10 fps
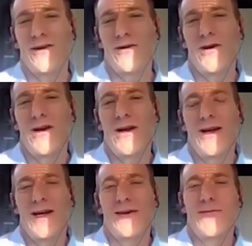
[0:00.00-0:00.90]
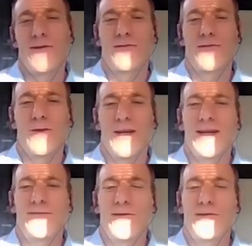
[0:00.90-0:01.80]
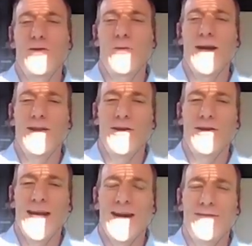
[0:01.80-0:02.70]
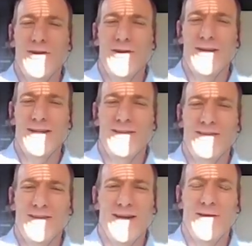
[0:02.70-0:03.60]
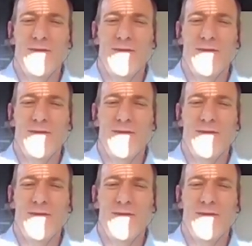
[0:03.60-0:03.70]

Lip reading: So if there's a way that you can have the audience